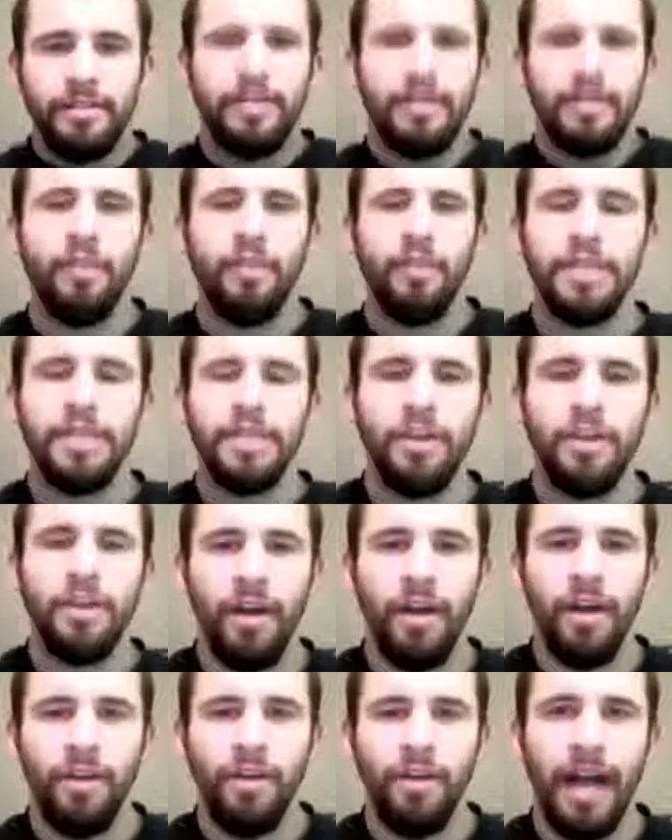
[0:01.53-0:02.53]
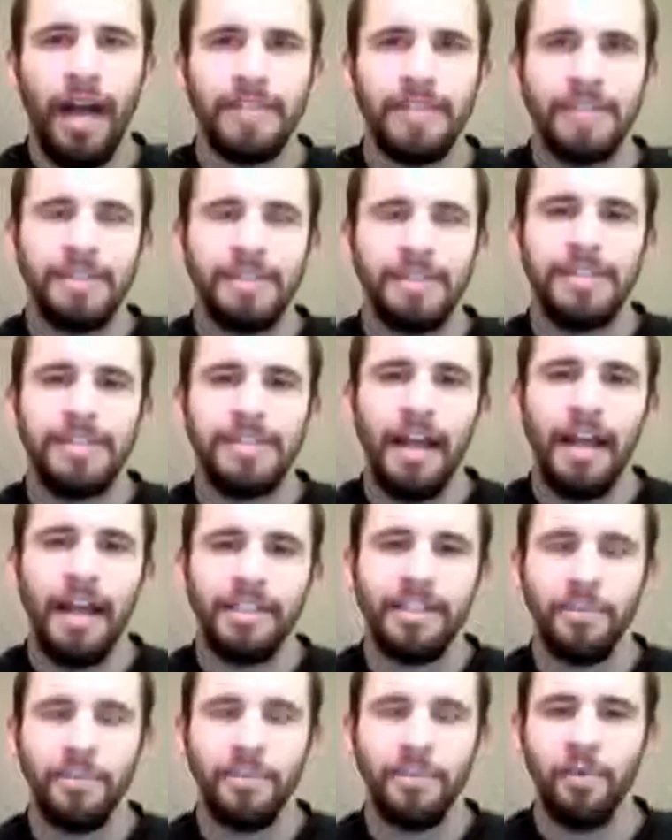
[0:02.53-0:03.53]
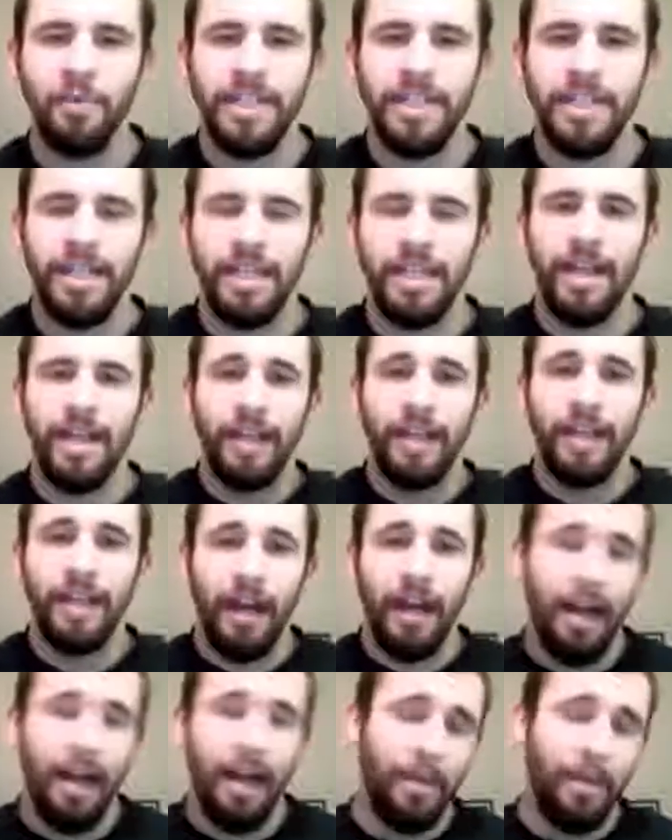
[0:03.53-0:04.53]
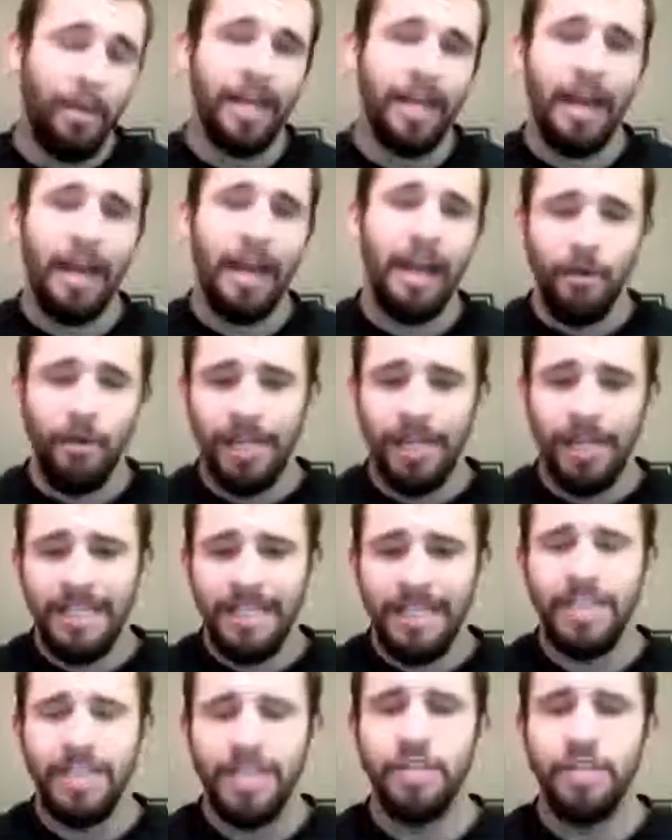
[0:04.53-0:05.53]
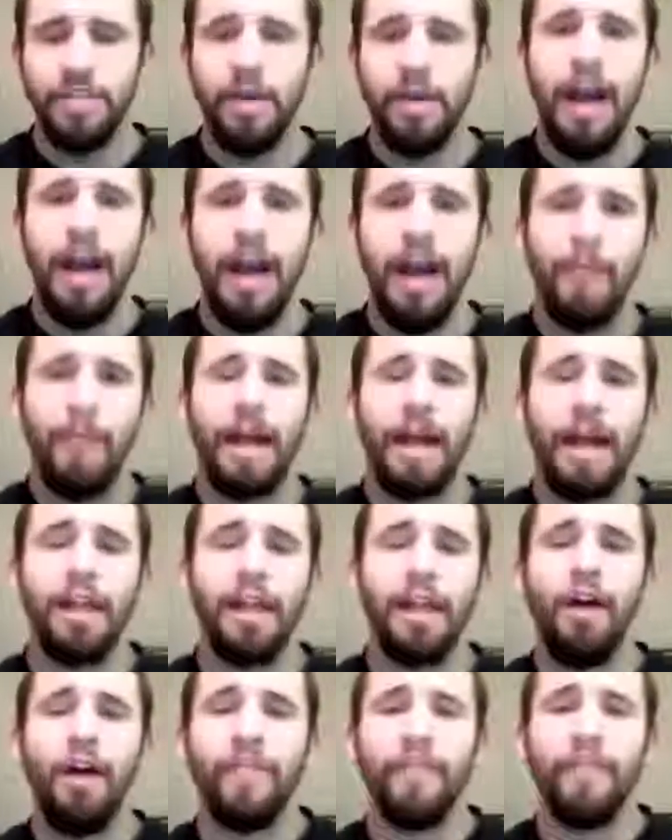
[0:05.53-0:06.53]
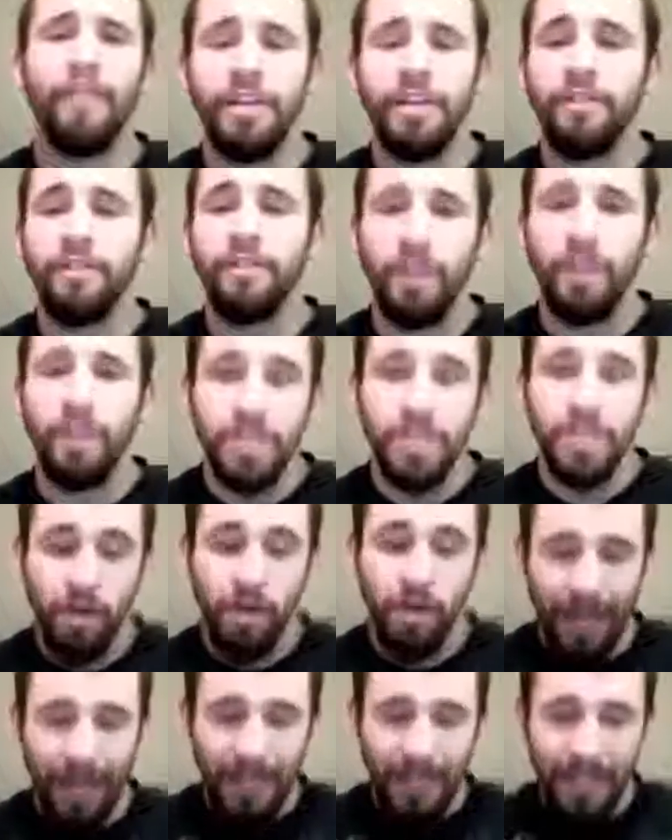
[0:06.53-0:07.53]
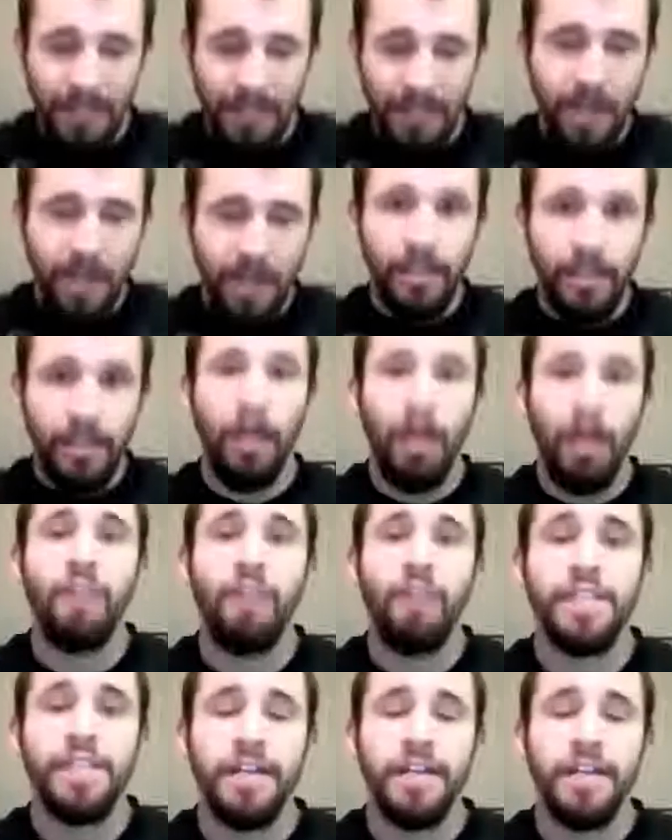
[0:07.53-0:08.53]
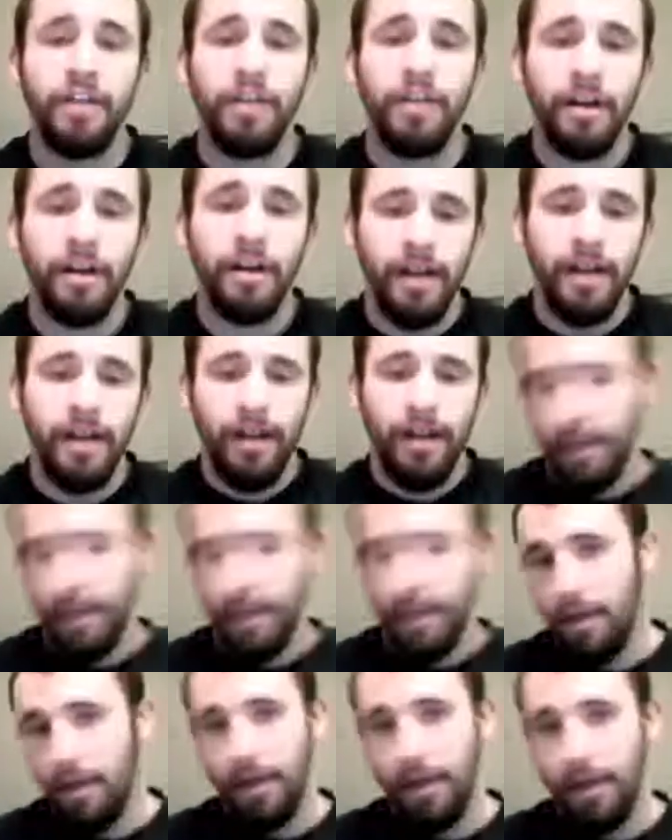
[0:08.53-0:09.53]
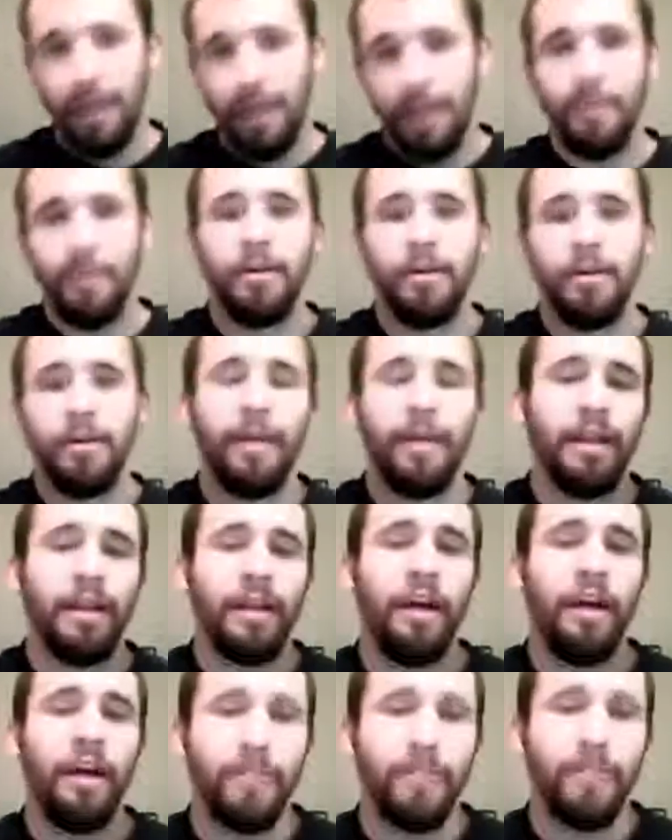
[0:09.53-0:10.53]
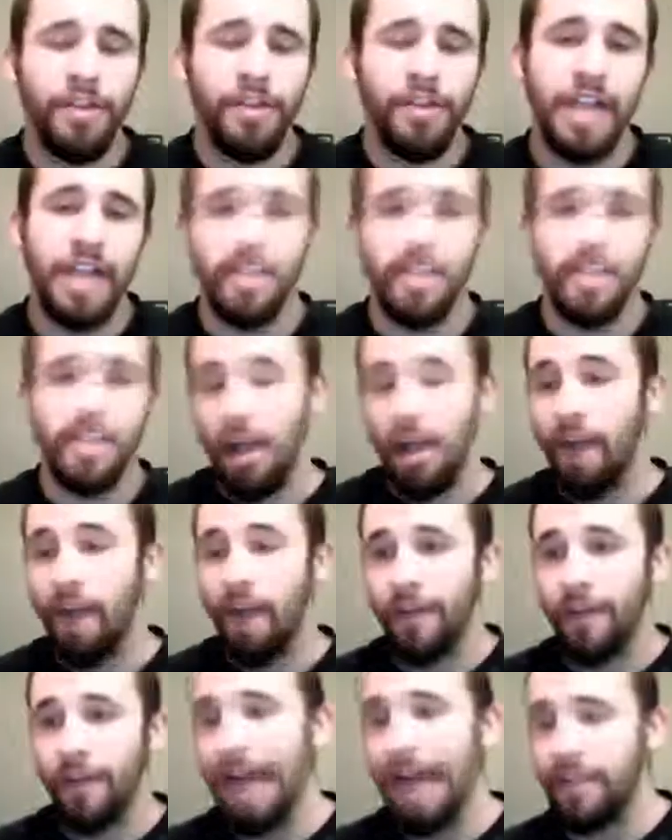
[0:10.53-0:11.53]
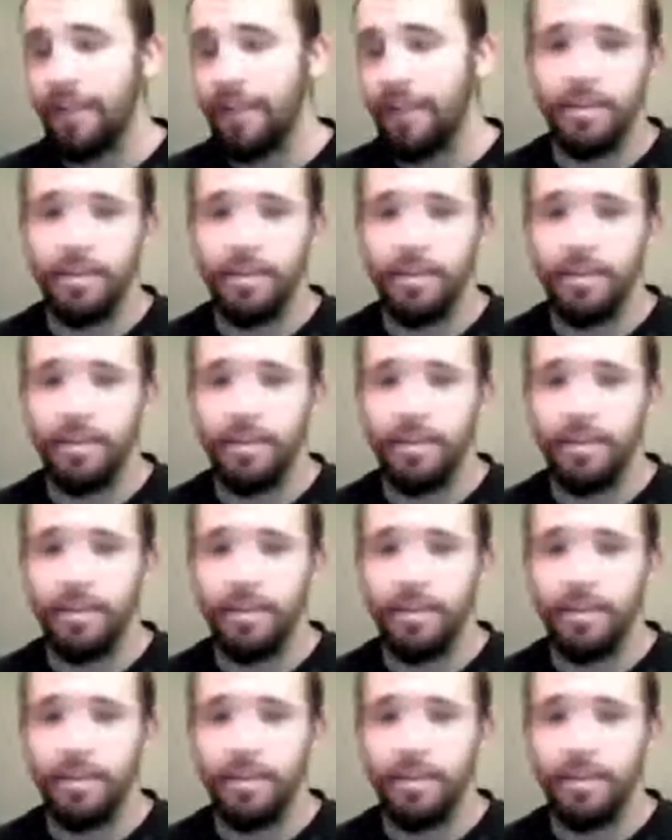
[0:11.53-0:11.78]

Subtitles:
What's going on, guys? This is Tyler here with richinthehead.com, and today I'm going to teach you about a law of the universe known as the law of gender. You know, a lot of people know about law of attraction, the law of gravity.